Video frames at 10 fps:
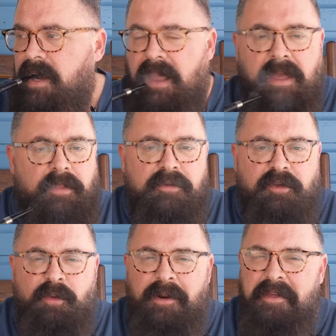Again, this
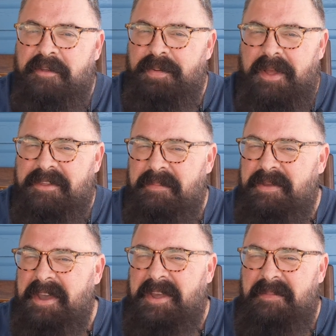is one of these blends I'm
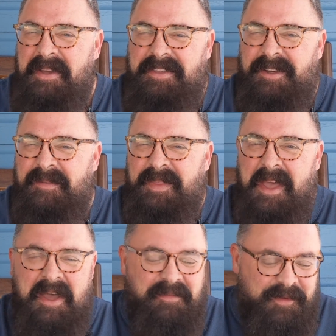kicking myself in the
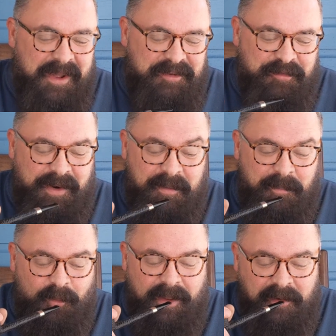head for not
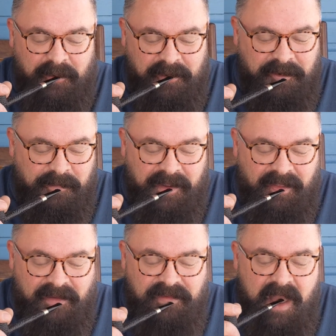trying way earlier in my
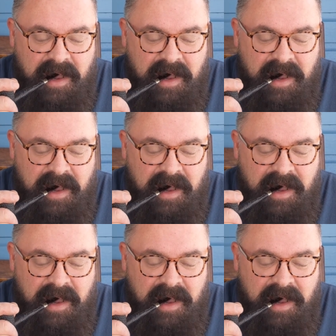life.